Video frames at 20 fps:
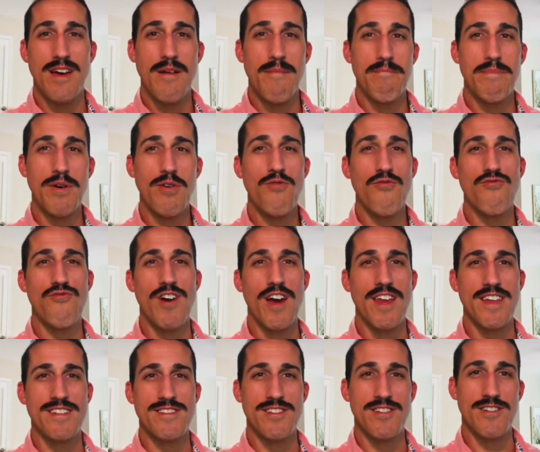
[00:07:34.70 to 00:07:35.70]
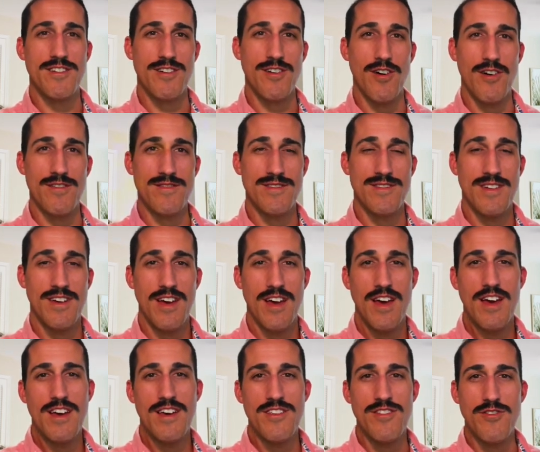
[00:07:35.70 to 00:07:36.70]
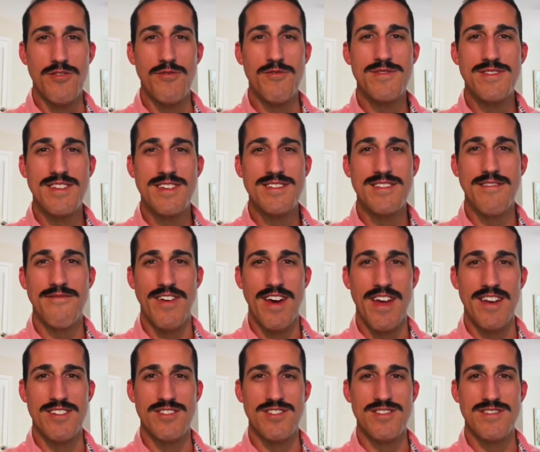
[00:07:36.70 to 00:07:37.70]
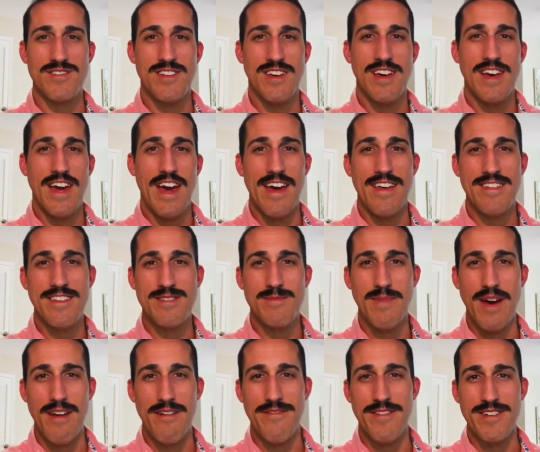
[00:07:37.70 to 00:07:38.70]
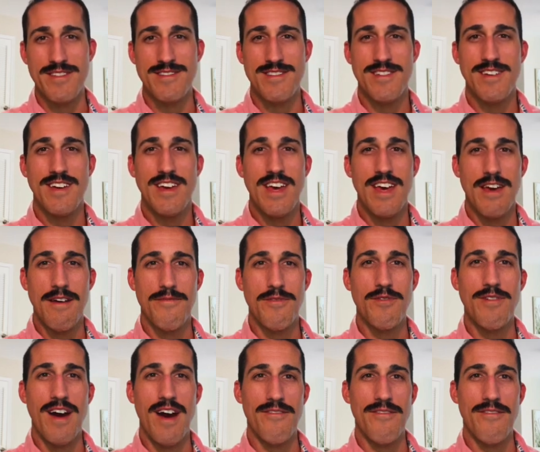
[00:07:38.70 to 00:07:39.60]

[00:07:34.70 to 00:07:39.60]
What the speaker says: built right into your cards. Use these advantages and these benefits if you have